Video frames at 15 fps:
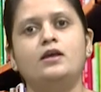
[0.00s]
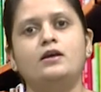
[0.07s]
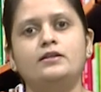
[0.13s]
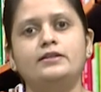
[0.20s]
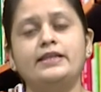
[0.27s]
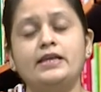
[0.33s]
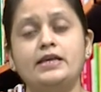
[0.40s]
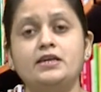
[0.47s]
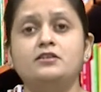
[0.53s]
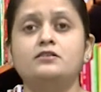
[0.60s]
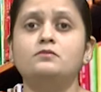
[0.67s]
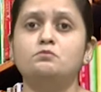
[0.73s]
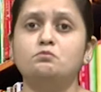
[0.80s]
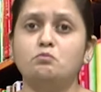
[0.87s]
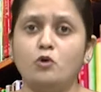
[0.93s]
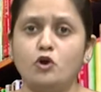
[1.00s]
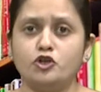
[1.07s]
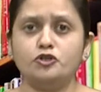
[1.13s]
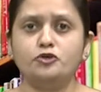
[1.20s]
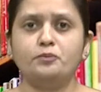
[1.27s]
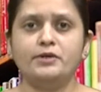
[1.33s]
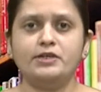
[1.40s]
their
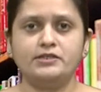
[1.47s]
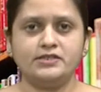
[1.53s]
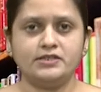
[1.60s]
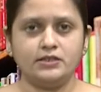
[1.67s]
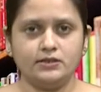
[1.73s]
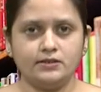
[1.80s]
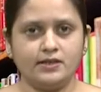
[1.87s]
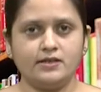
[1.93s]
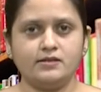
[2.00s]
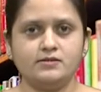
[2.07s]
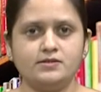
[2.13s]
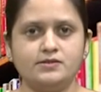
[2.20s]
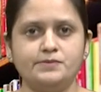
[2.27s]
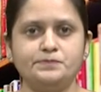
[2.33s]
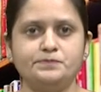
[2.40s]
monumental things,